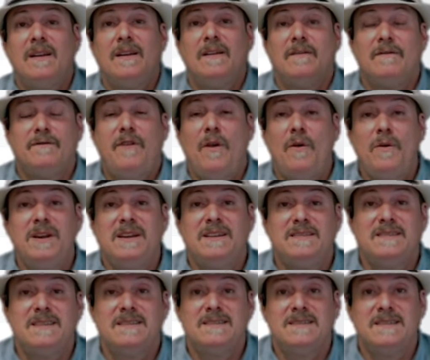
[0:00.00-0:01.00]

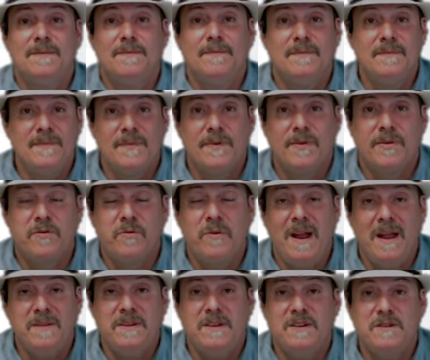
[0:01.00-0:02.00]
voting system
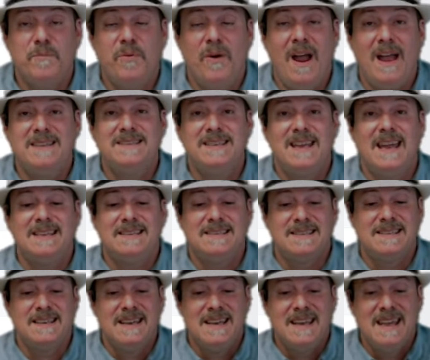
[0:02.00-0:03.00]
throughout this
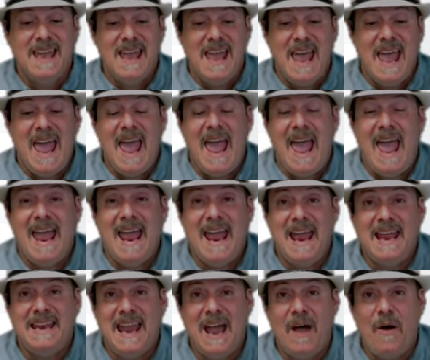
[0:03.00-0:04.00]
process,
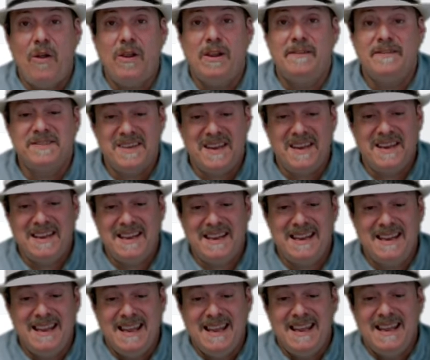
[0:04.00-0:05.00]
and now all of a
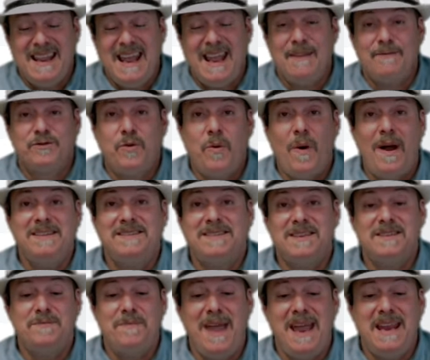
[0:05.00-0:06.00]
sudden they have twice
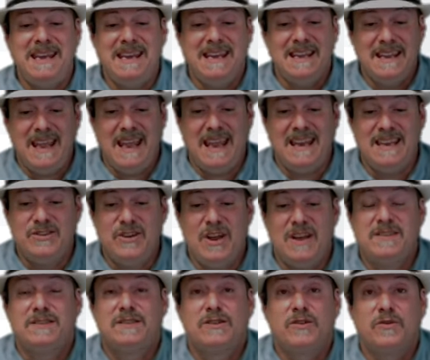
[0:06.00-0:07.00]
as many in, in
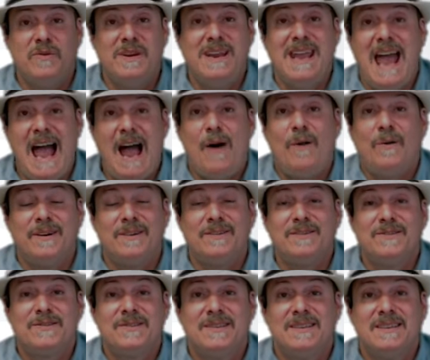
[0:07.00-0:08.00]
just three
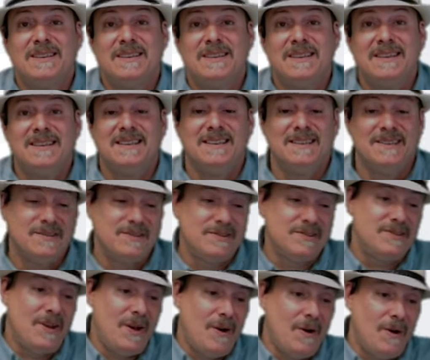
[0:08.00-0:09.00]
hours.
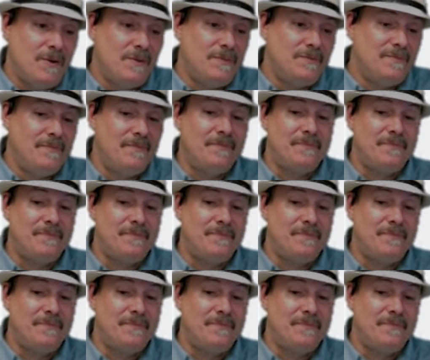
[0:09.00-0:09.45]
So